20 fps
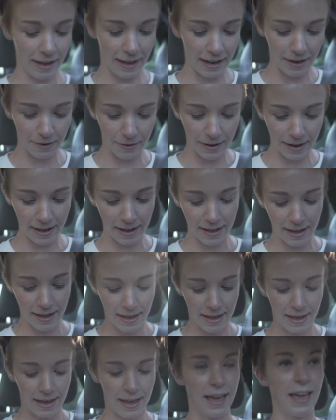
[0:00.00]
the highway
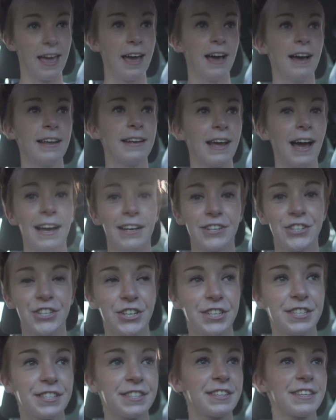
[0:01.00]
and I
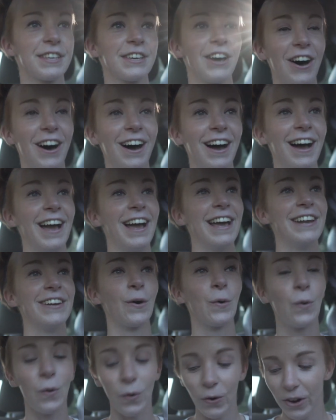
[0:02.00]
just got an
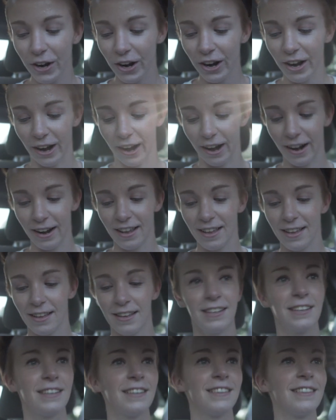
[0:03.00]
order.
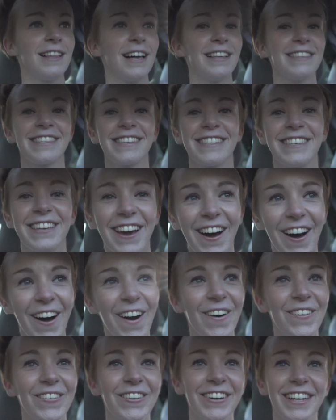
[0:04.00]
Let's
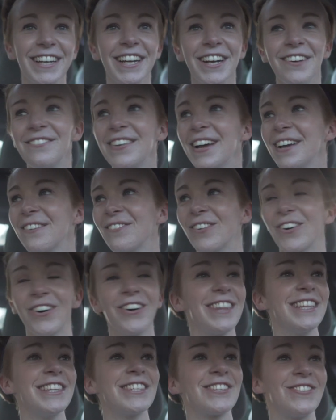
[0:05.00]
go, we're gonna make
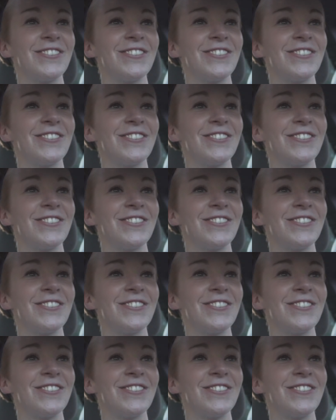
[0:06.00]
more than